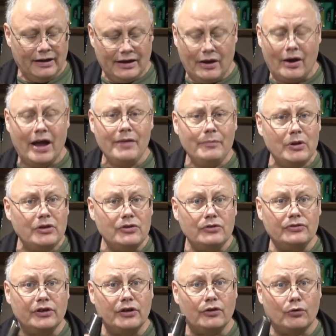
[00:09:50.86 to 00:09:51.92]
Now, I've been
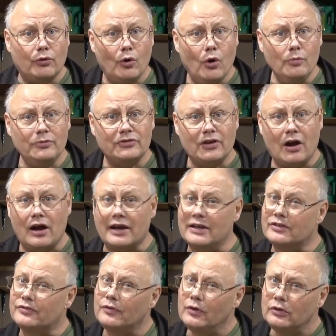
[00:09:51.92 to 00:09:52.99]
using chrome
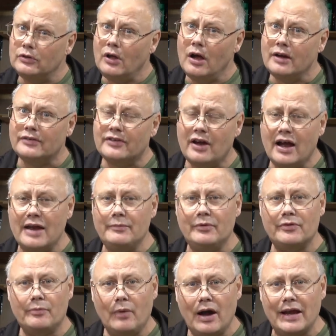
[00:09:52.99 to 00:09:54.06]
sockets for a long time
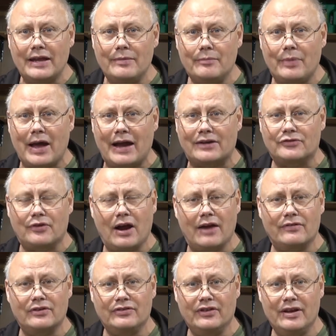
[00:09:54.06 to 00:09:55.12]
with my impact
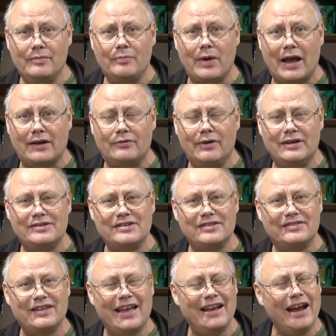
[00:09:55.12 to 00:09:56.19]
drivers and impact
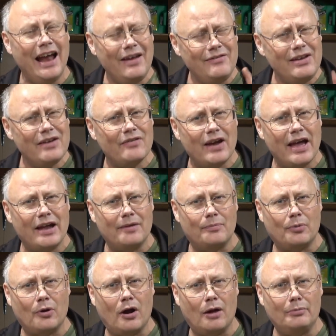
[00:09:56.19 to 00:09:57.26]
wrenches, and I've never had a
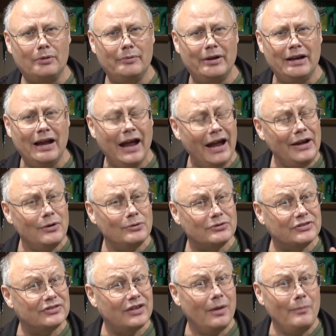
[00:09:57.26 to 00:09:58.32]
problem, and I know
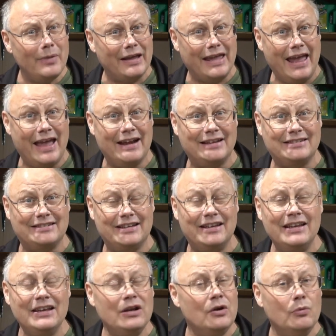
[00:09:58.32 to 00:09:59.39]
some mechanics
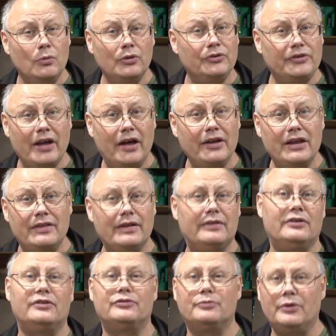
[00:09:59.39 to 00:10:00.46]
that will tell you
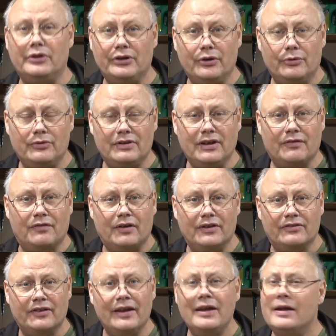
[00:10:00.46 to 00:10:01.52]
that there's really no
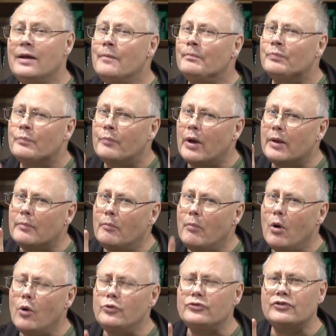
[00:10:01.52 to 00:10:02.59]
difference. But
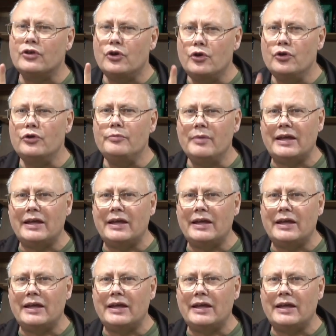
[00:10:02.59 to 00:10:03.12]
most good